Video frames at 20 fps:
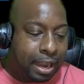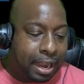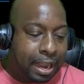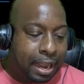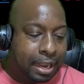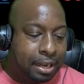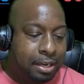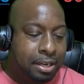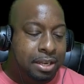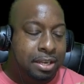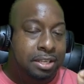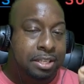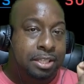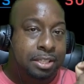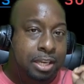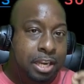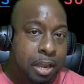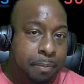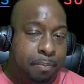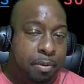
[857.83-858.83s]
and
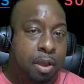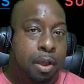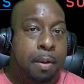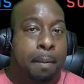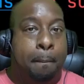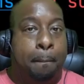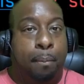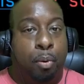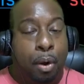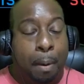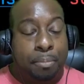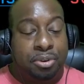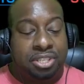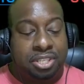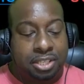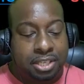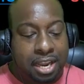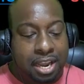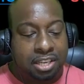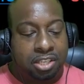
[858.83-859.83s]
skip
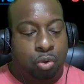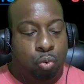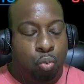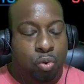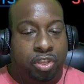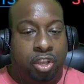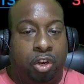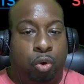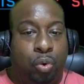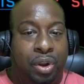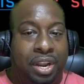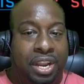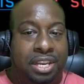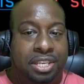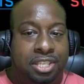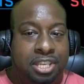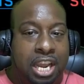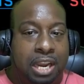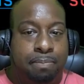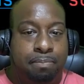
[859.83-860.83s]
parameters test with the green
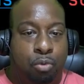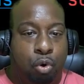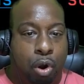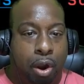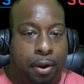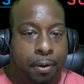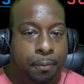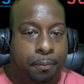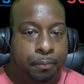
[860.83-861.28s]
check mark.